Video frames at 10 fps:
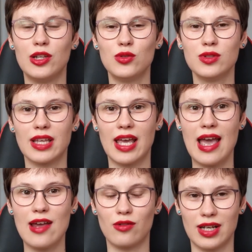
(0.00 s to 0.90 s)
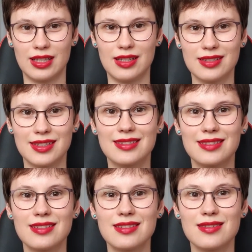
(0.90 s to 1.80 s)
use AI writing
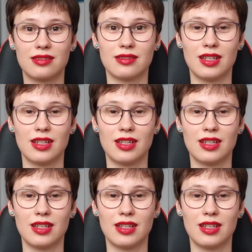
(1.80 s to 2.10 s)
assistance?